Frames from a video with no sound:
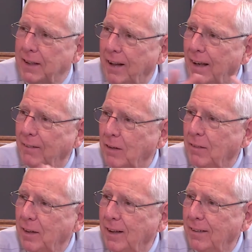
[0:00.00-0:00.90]
out,
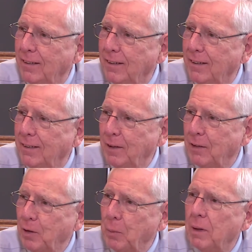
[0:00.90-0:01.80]
and that's a
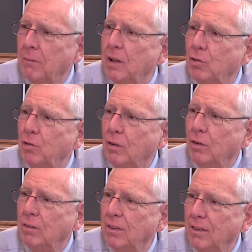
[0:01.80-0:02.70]
little bit of an issue. There's